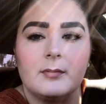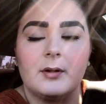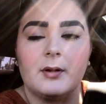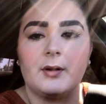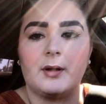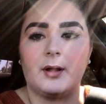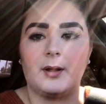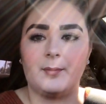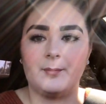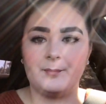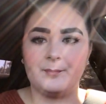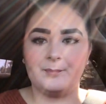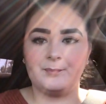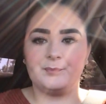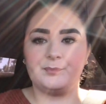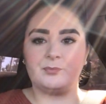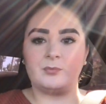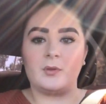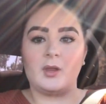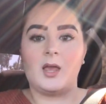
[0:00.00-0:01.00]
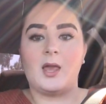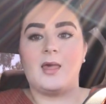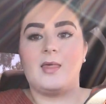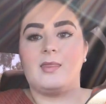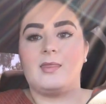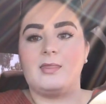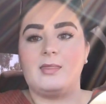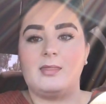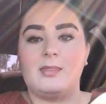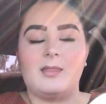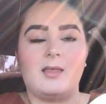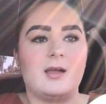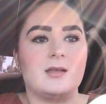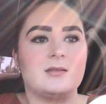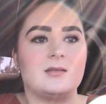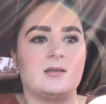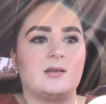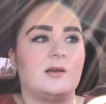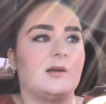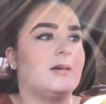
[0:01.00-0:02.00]
bad. Okay.
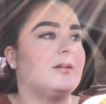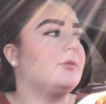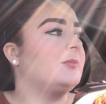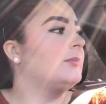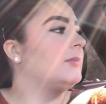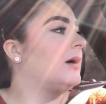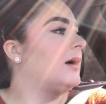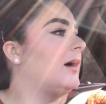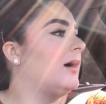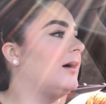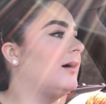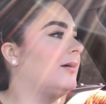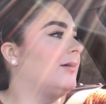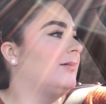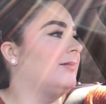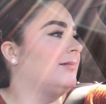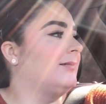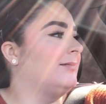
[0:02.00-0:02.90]
That didn't help. Uh,